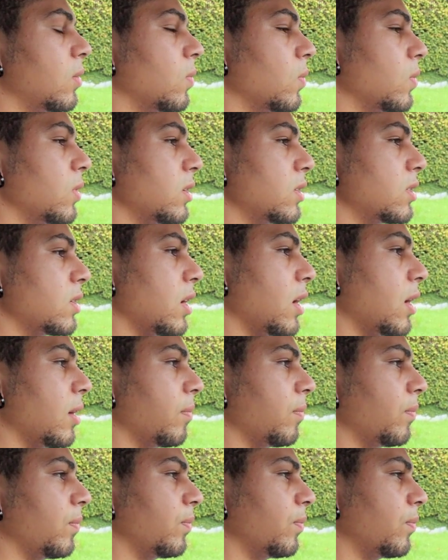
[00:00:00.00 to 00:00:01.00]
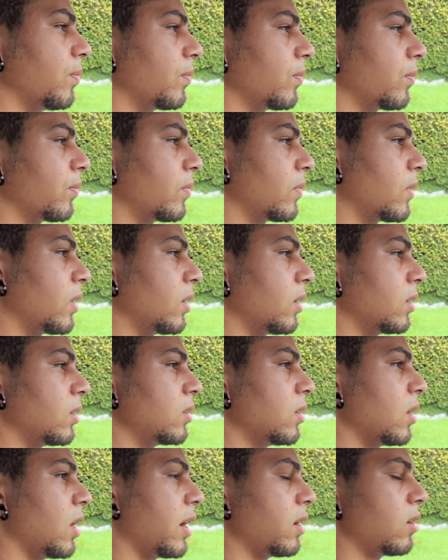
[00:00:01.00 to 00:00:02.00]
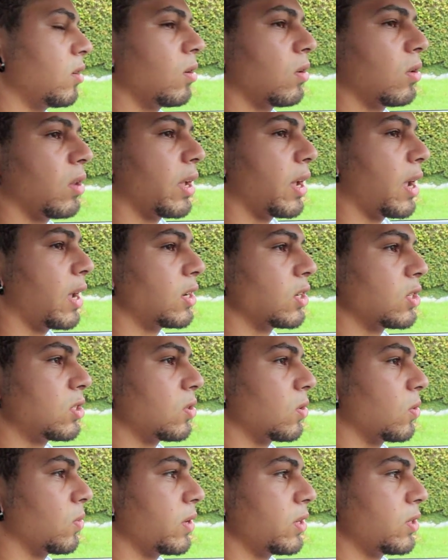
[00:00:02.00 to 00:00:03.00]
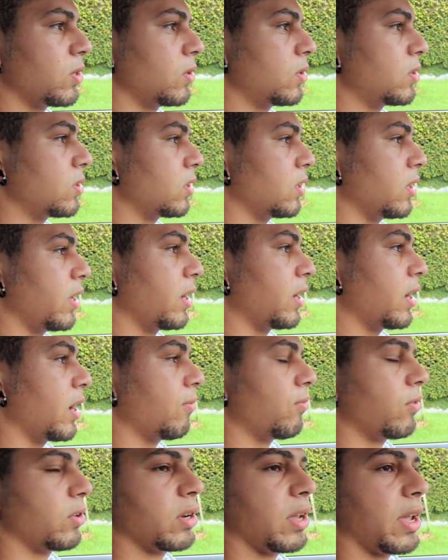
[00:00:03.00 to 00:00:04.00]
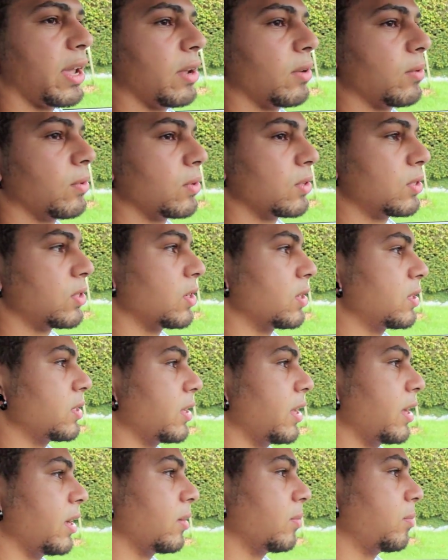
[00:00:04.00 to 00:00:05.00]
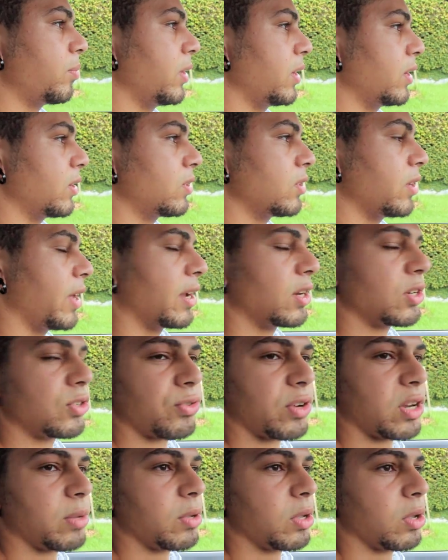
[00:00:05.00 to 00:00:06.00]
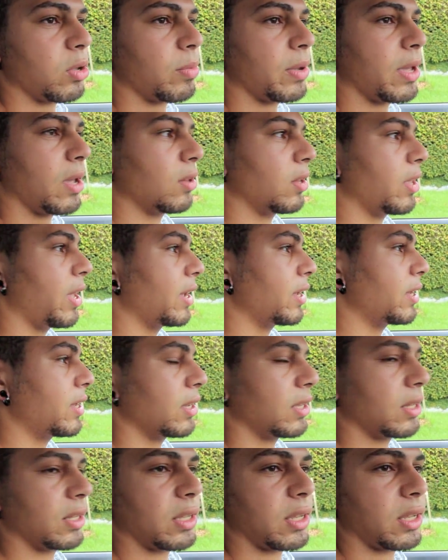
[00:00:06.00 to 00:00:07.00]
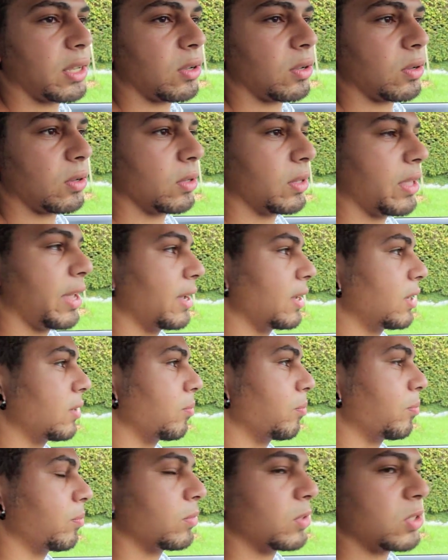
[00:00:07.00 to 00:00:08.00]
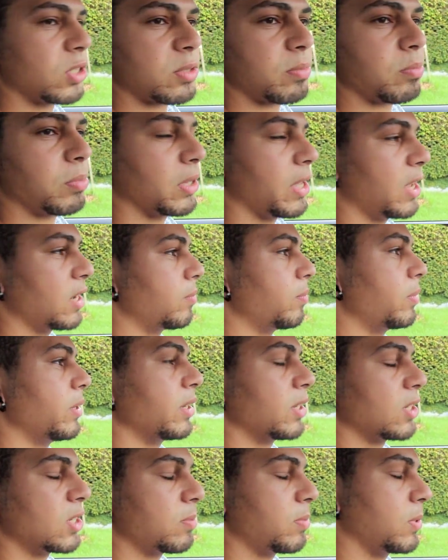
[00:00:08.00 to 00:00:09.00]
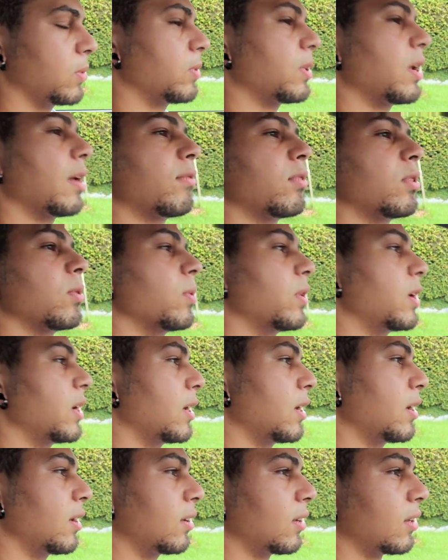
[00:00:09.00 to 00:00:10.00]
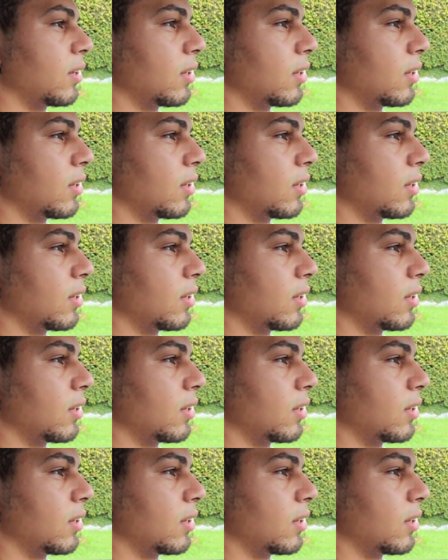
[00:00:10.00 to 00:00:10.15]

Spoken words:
was I don't know, I just always used to every night was just dreaming about killing, just blood being spilled everywhere,